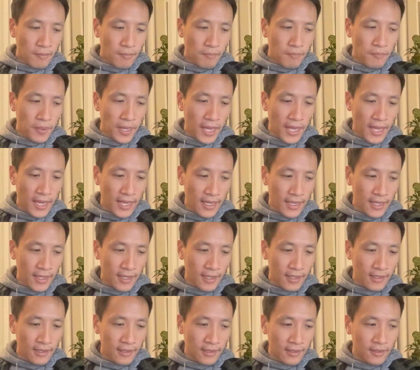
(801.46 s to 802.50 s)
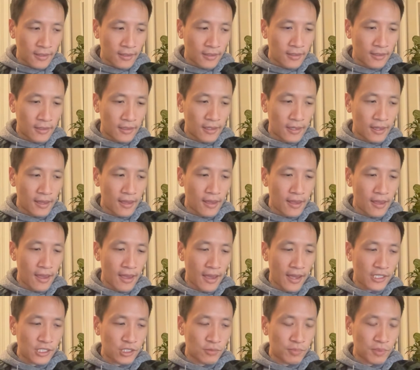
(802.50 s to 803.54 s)
pain
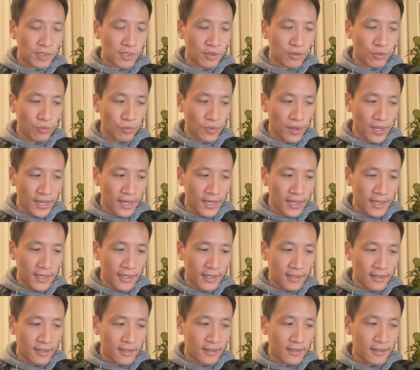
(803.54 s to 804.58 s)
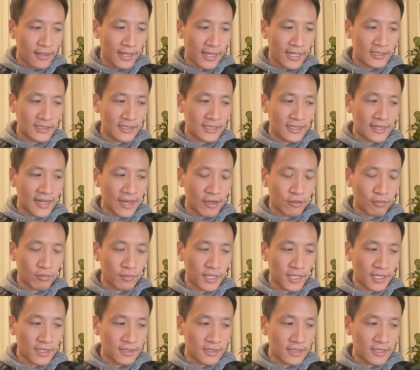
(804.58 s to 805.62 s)
has been a way that has allowed
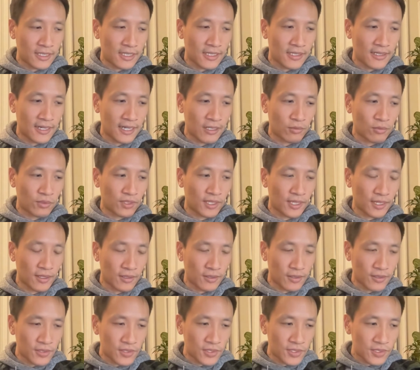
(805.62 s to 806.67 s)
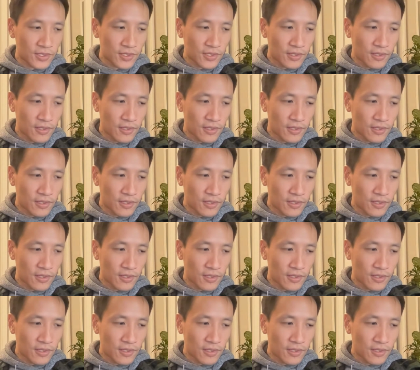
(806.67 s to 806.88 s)
me to connect with others